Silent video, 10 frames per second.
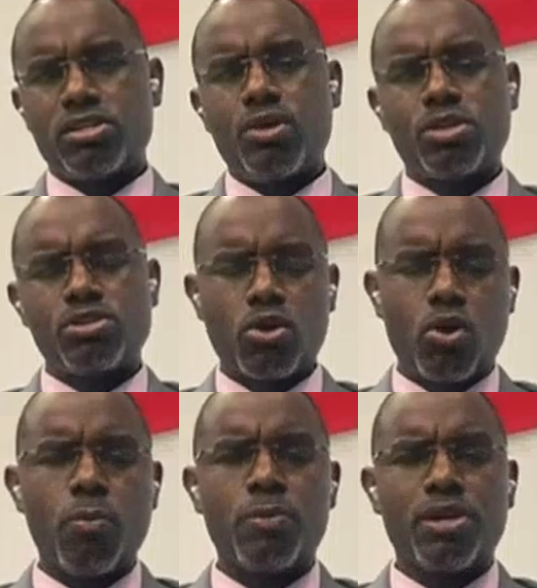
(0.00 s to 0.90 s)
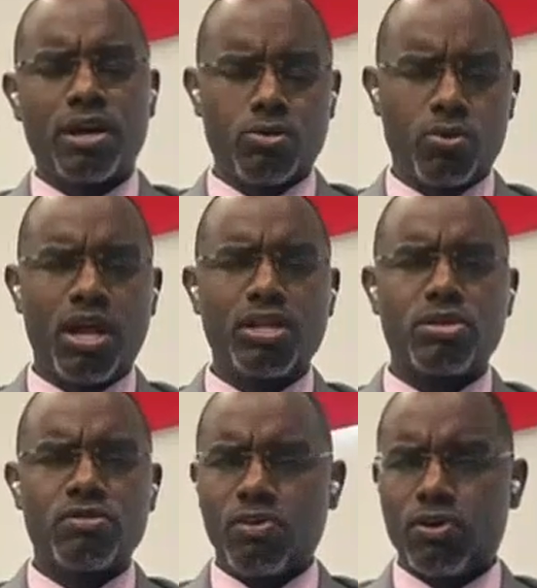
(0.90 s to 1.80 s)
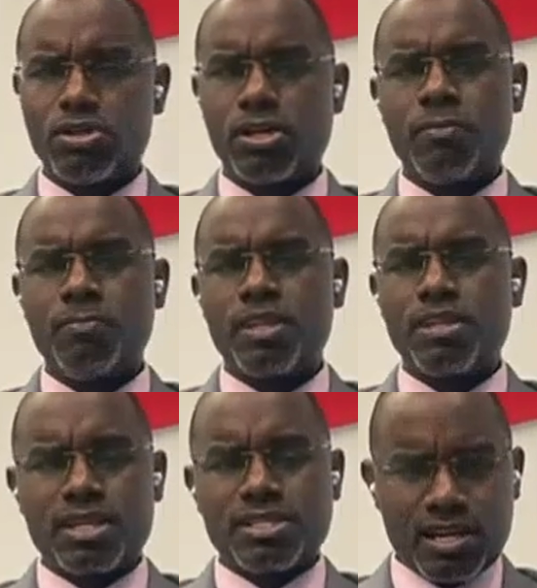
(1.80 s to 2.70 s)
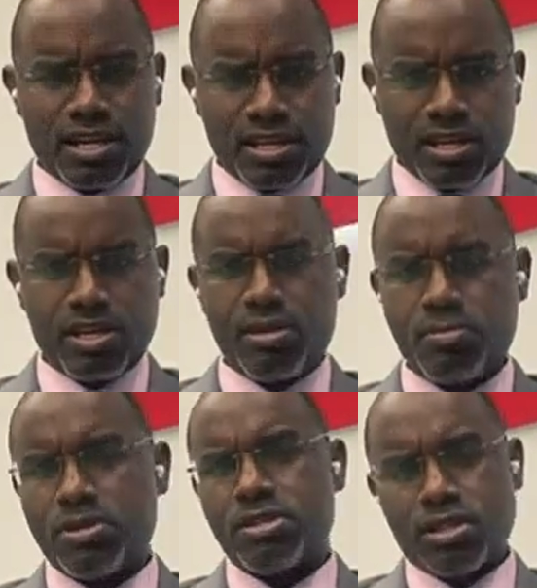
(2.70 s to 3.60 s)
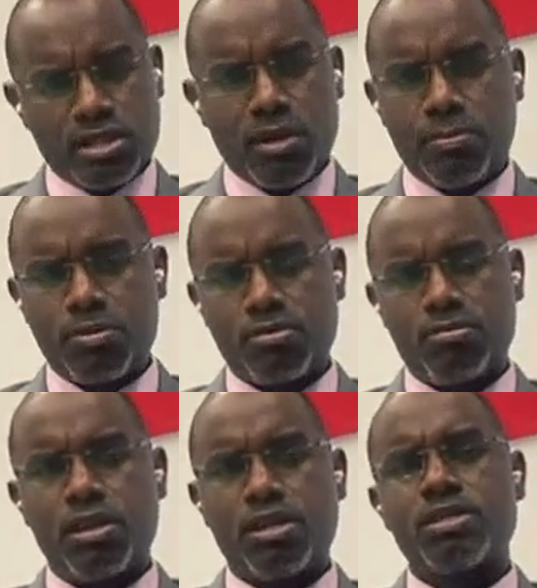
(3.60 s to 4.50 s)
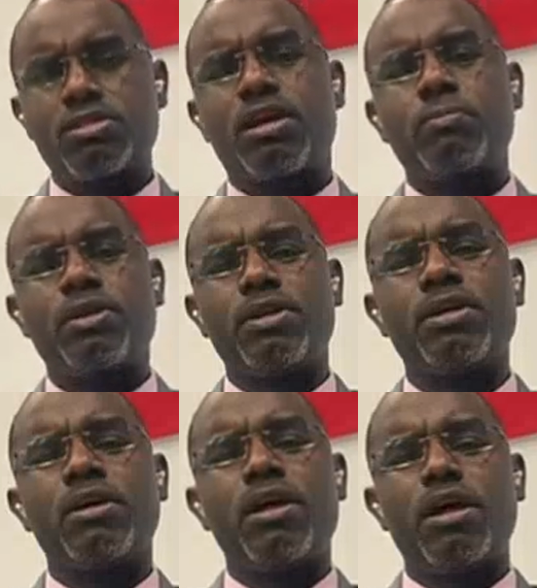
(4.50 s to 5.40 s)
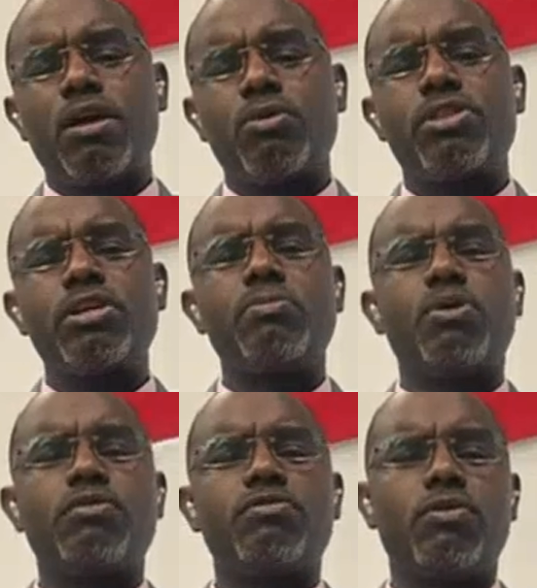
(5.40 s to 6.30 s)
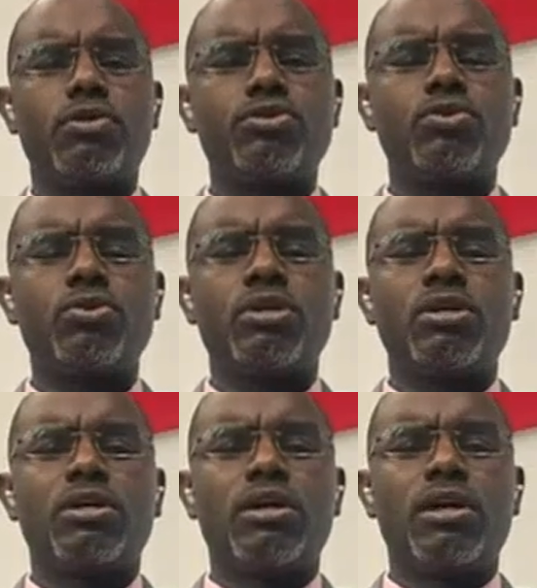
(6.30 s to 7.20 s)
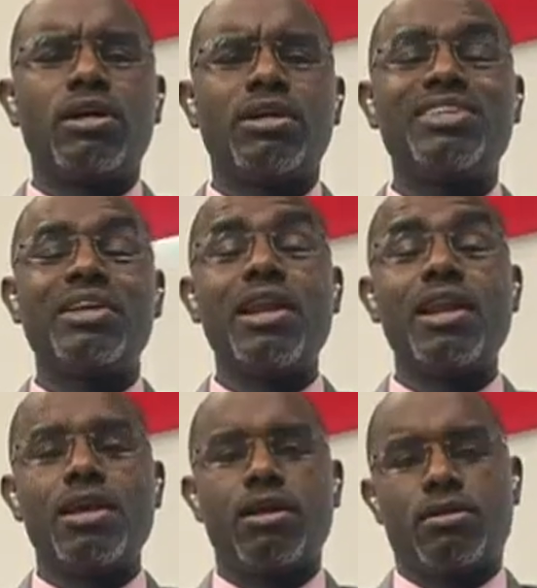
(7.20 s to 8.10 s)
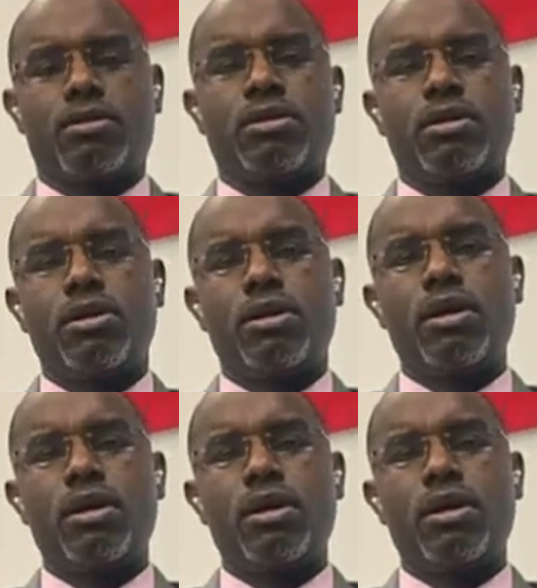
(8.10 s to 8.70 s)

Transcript: just now the stock opened around 140. That's another 3% up, make this company around 3.42 trillion.